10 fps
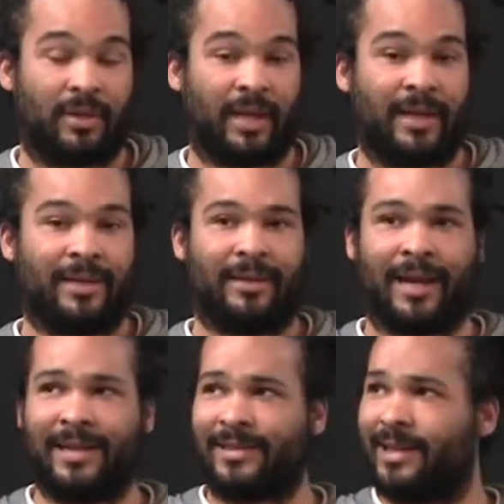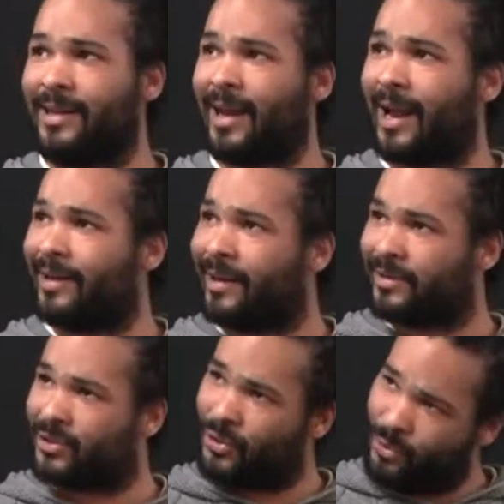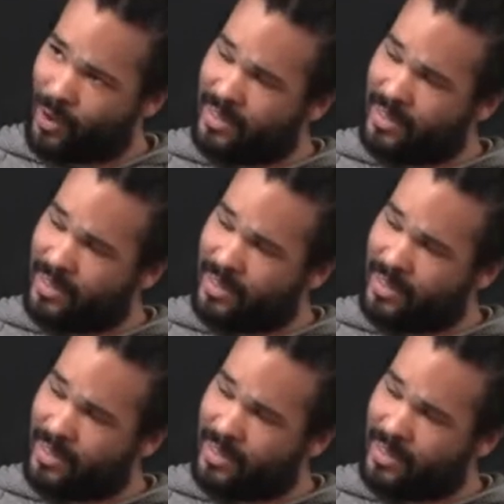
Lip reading: in 1992,